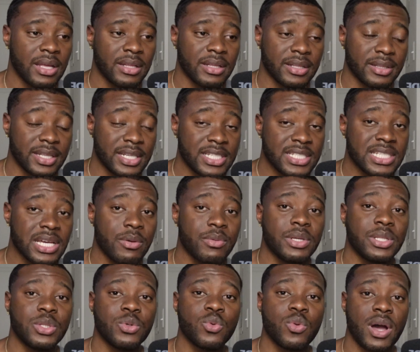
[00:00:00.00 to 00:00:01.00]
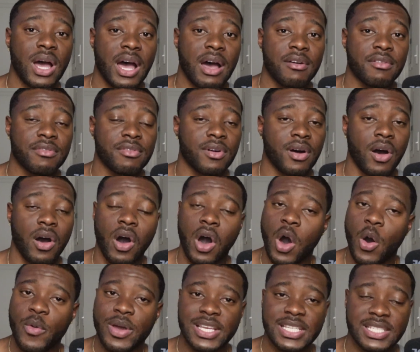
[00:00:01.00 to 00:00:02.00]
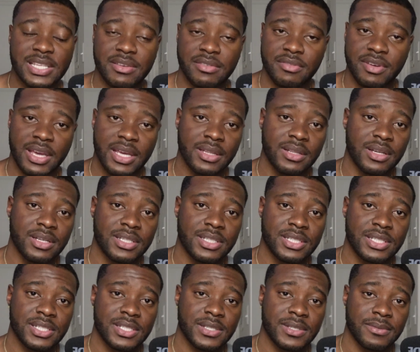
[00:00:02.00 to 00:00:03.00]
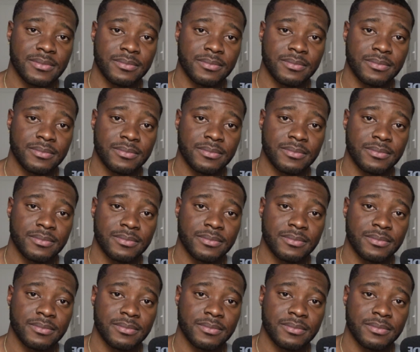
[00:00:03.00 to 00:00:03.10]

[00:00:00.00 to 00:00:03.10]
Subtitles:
the things that we do have always evade us.